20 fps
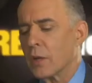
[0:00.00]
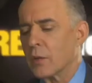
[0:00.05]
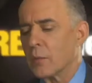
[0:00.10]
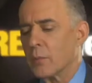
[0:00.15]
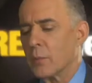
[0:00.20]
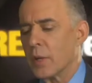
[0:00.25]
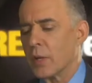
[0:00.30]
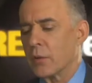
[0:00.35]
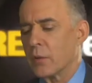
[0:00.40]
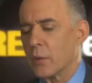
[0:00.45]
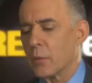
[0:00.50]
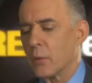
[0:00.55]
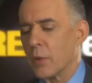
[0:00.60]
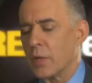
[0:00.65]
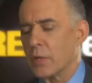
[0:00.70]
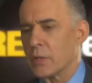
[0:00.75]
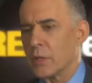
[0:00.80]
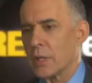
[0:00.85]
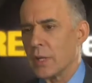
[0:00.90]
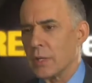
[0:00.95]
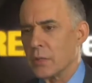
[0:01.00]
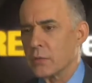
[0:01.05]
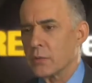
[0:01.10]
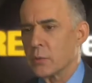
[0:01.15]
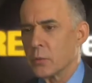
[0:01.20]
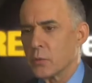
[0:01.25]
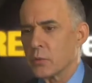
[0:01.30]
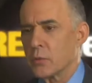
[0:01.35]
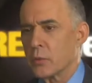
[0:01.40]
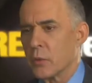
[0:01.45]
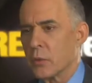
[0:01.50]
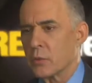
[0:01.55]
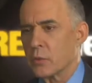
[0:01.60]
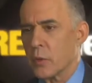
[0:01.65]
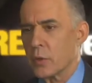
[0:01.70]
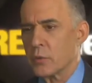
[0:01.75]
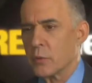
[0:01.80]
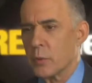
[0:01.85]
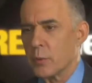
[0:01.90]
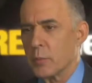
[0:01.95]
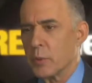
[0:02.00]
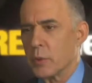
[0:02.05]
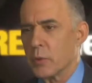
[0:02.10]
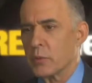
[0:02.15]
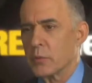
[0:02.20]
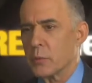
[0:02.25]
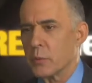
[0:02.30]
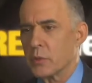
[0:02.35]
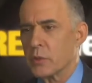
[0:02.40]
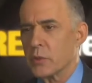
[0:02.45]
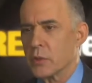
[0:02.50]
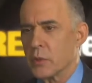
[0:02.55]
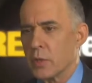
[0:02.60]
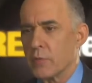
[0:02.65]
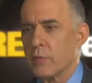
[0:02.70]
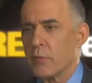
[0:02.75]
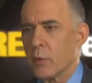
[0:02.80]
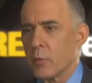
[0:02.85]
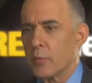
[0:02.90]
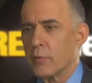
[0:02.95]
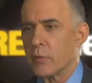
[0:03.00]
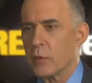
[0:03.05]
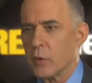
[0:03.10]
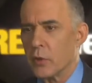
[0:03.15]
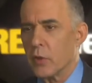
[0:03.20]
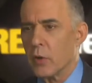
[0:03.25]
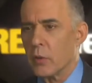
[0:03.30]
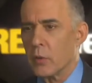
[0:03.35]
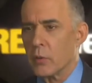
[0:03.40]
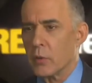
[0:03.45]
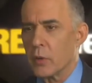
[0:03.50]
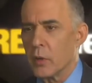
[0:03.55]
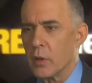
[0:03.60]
of the money they're raising is through Treasury bills, which is a form of a loan.